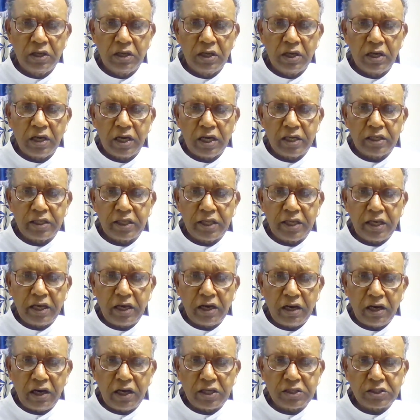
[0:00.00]
And they
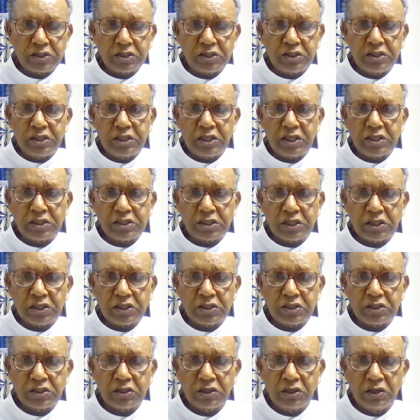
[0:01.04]
asked
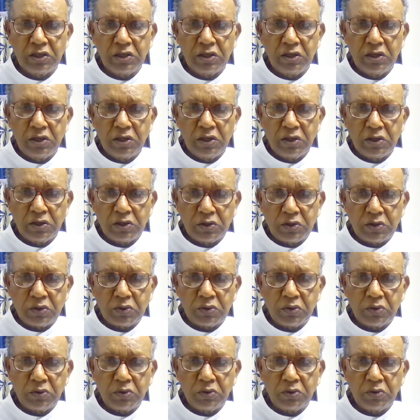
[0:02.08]
Jesus
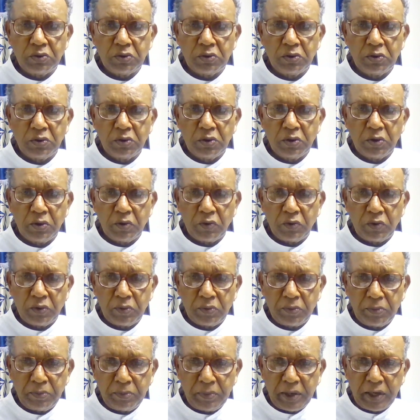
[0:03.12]
to
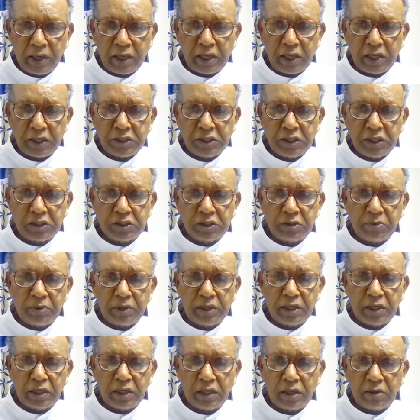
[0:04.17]
make a judgment
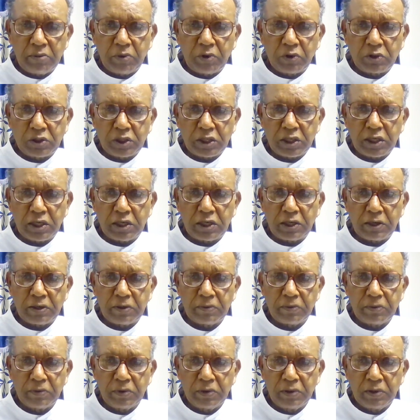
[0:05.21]
about her.
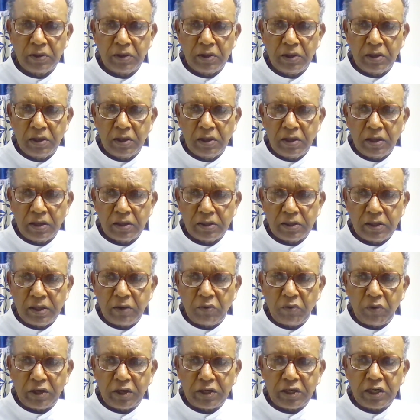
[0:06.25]
They
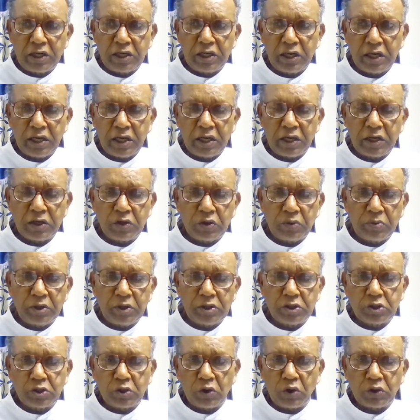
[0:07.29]
wanted her to be
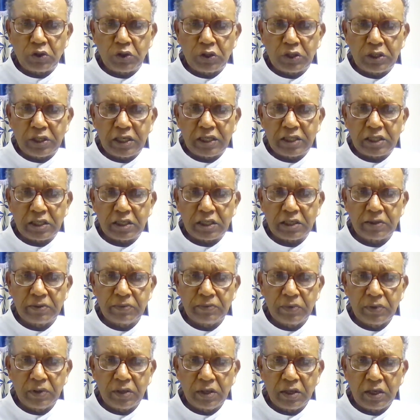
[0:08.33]
stoned to death
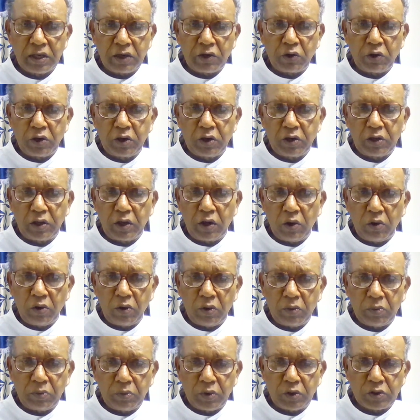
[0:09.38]
according to the law
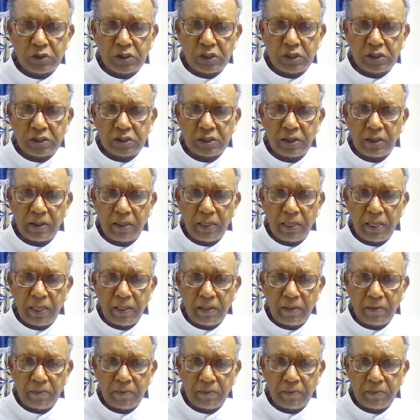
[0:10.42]
of Moses.
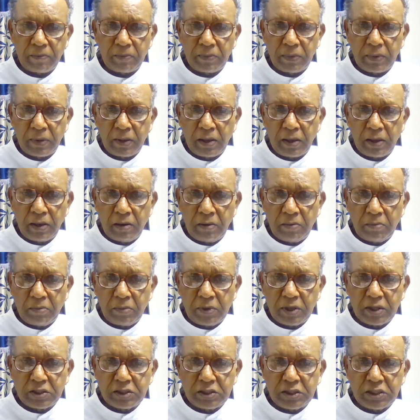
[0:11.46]

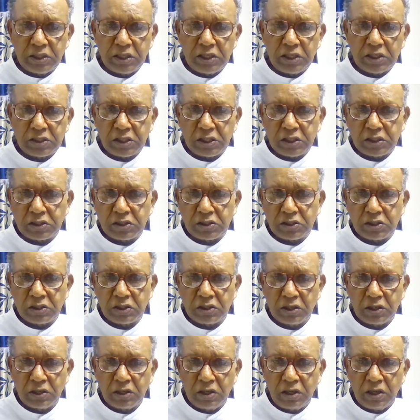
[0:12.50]
But Jesus
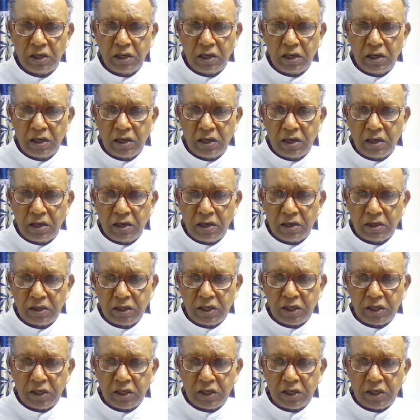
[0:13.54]
did